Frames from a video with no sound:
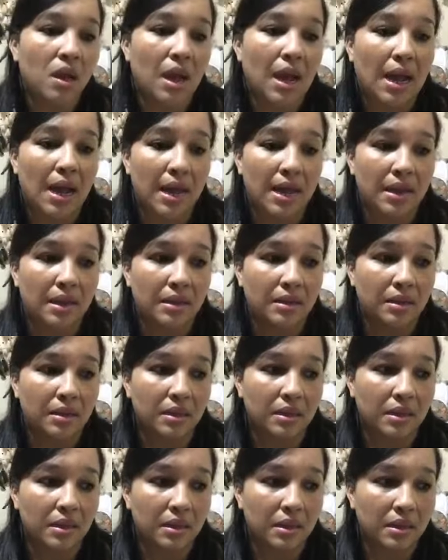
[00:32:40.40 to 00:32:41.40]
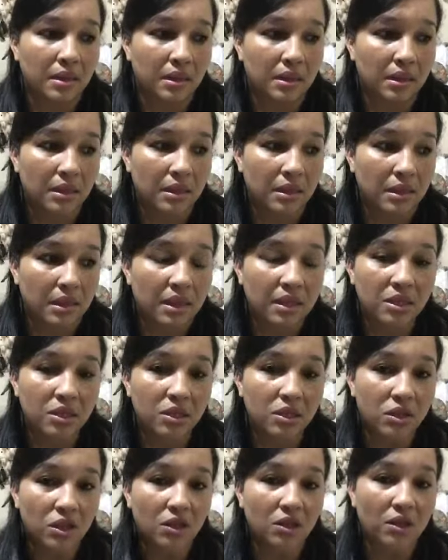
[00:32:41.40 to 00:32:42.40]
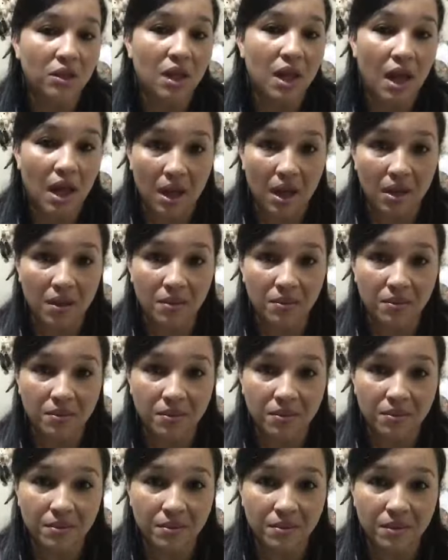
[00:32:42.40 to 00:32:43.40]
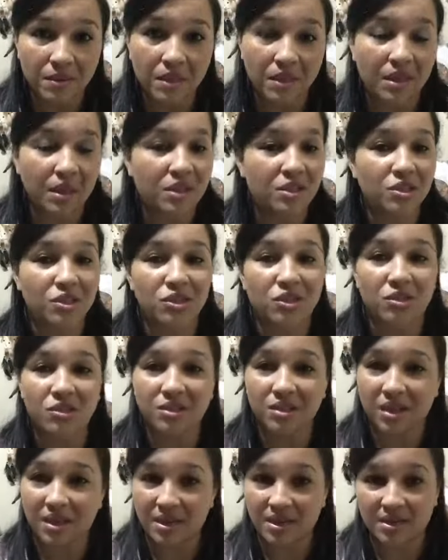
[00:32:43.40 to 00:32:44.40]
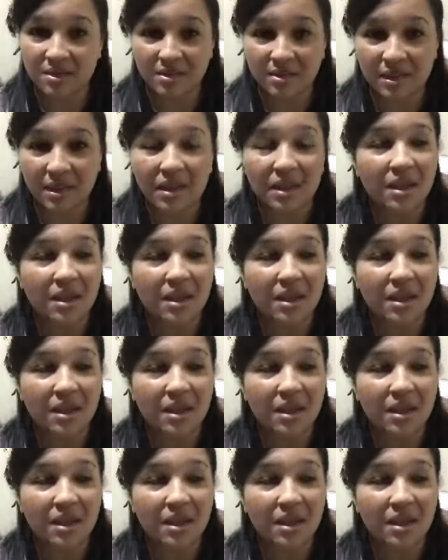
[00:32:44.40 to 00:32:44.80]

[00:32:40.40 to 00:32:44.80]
And it's not how, it just is.